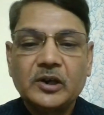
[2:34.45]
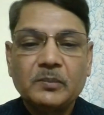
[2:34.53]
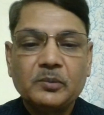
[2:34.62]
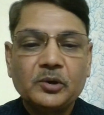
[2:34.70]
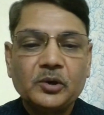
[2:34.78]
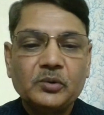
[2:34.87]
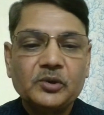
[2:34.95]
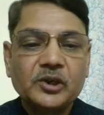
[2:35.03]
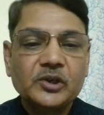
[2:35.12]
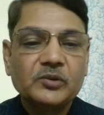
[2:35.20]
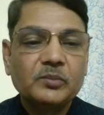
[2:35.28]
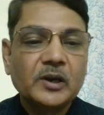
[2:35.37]

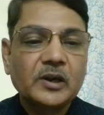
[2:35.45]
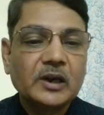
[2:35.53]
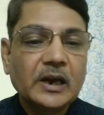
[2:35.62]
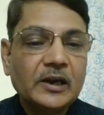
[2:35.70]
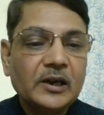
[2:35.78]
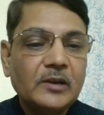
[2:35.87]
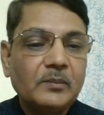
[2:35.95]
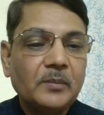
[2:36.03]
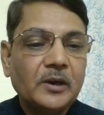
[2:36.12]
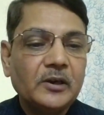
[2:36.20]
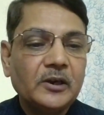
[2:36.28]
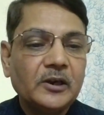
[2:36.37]
reproduces by random
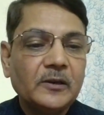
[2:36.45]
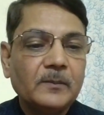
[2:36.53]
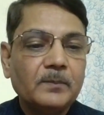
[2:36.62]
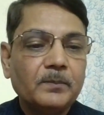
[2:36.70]
mating,